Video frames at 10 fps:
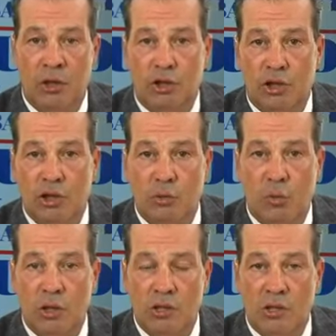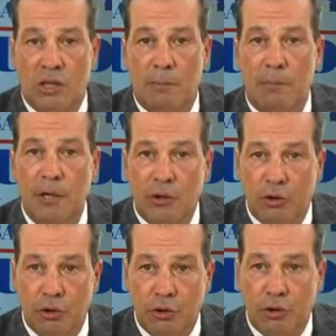she was
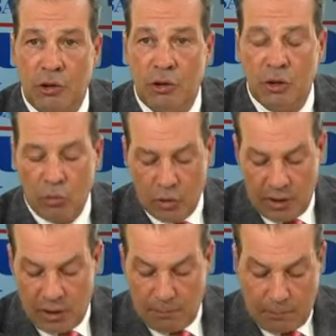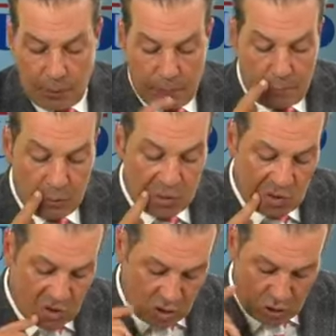pictured with a
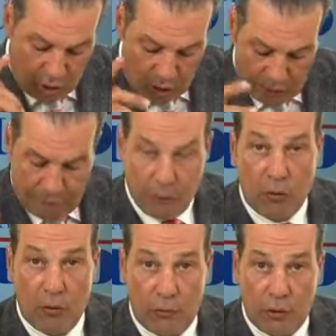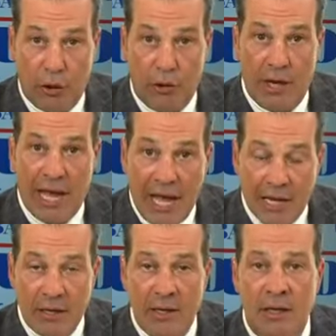purple scarf over her
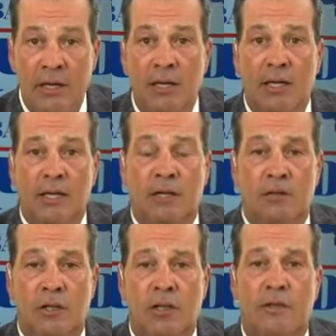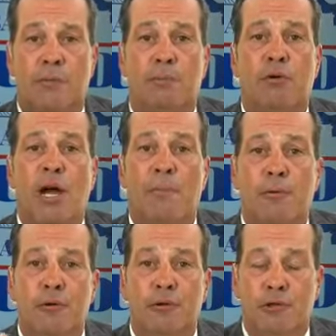head. And the
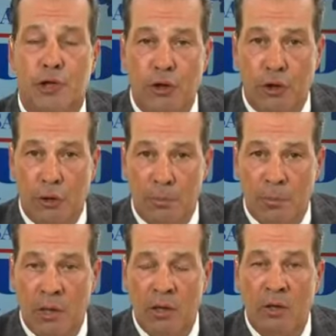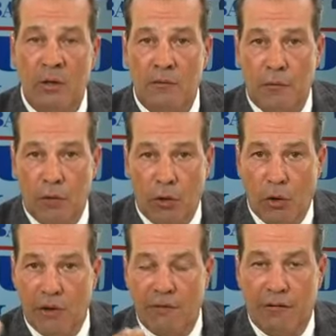proper term for
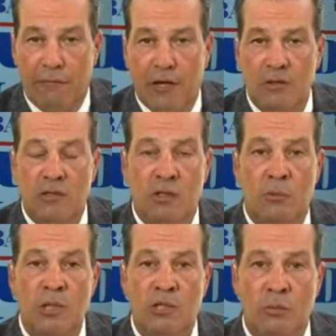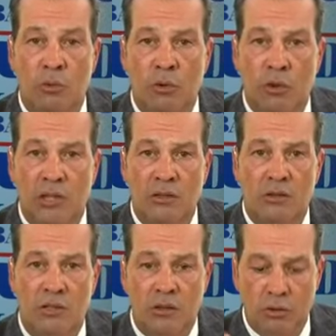all of our friends in the Muslim
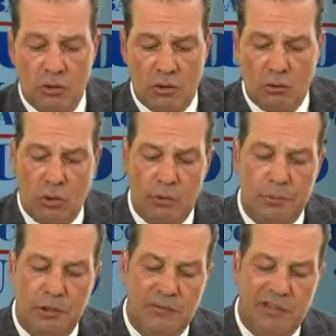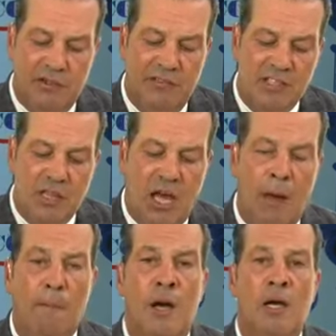audience and those who are observing of
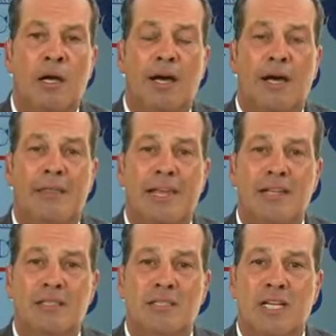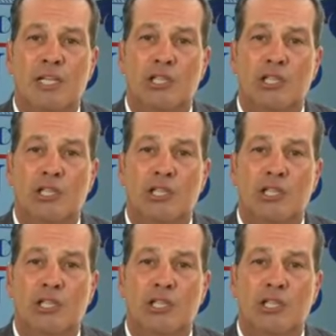Islam, that is a